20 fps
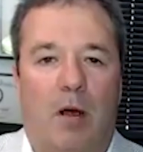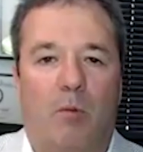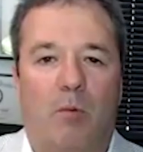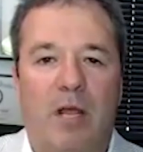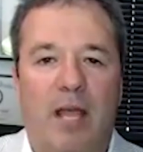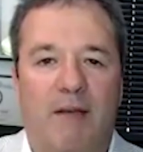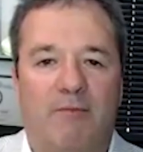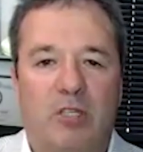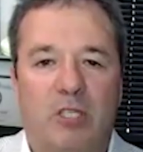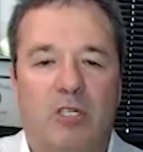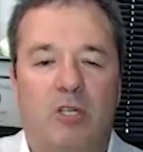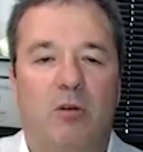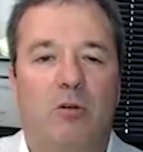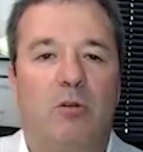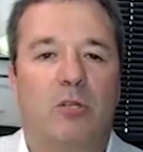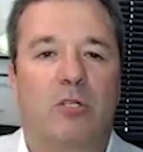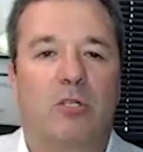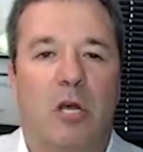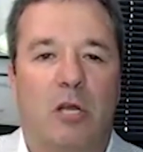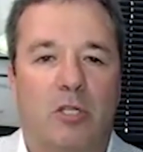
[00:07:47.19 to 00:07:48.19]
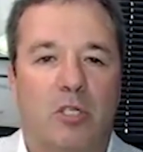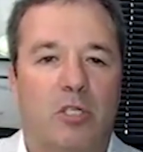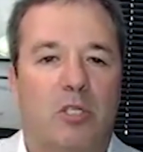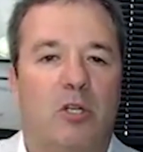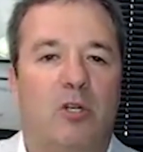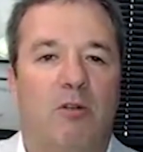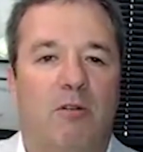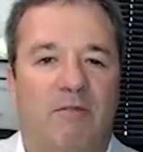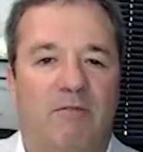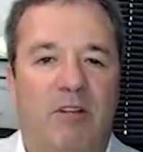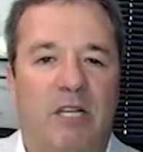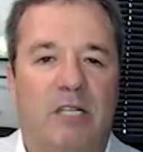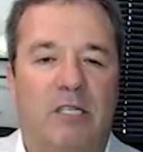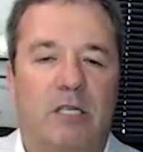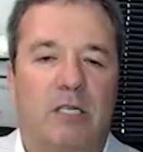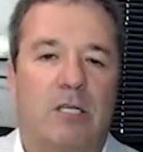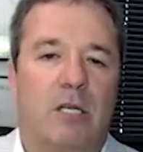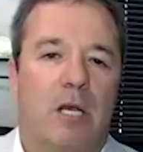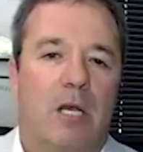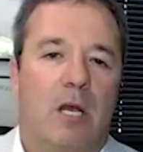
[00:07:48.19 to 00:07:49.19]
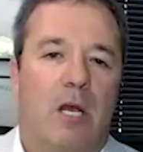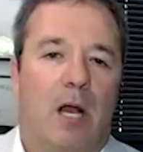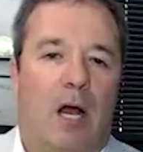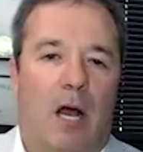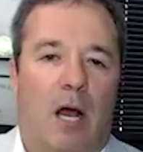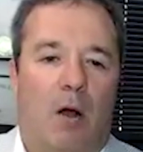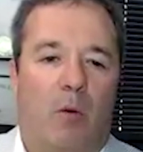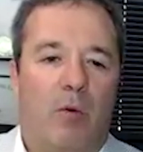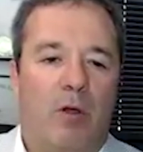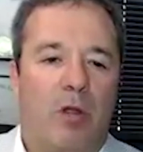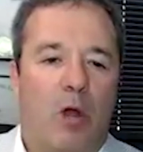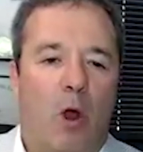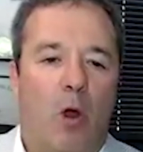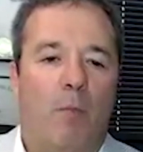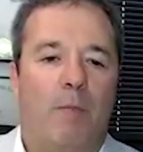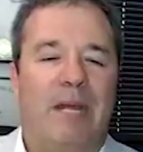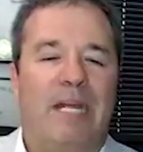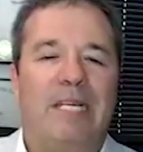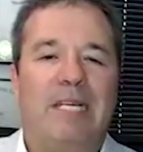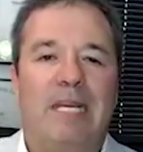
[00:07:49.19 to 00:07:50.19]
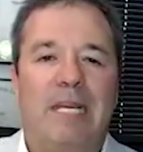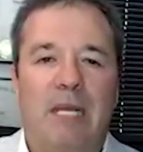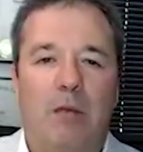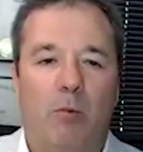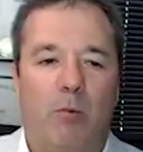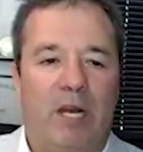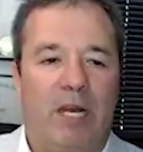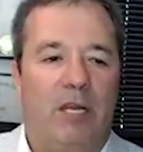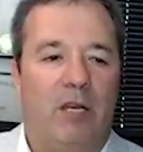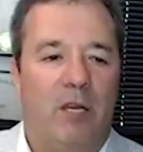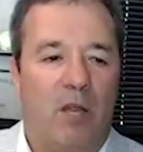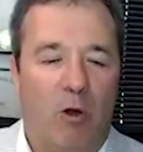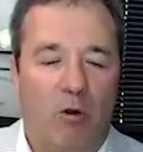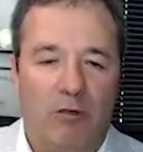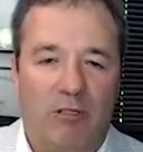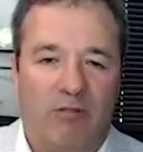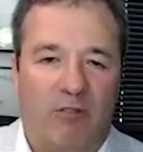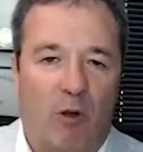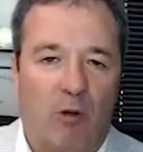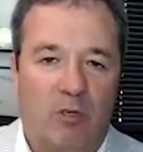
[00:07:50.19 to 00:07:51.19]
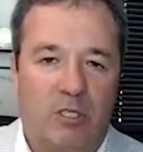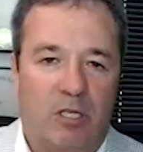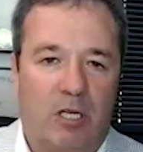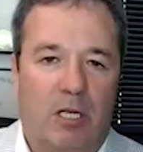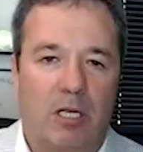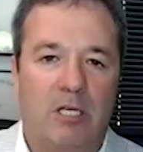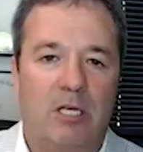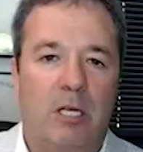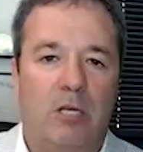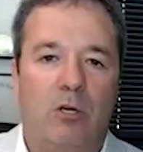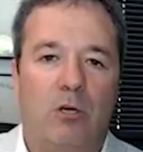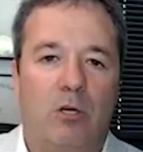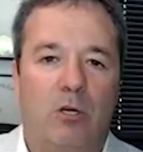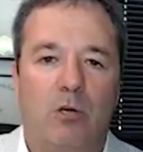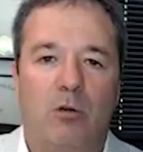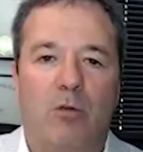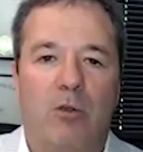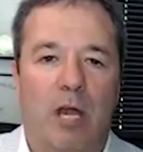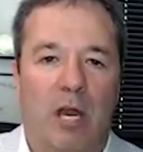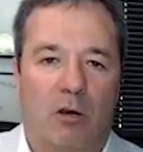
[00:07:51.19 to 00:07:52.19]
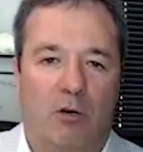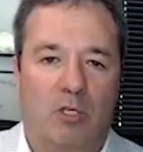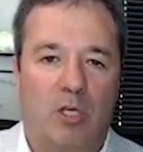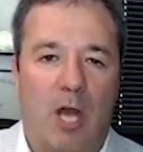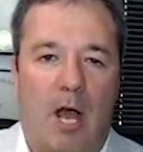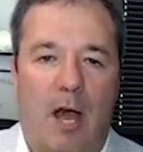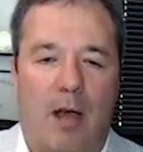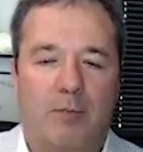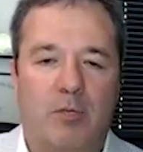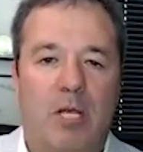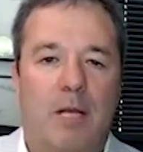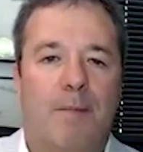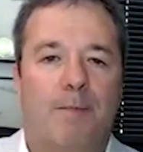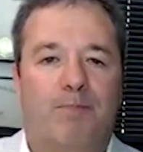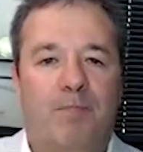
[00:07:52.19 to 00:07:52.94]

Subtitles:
We have students on student visas with OPT. We need those folks to continue to do their jobs.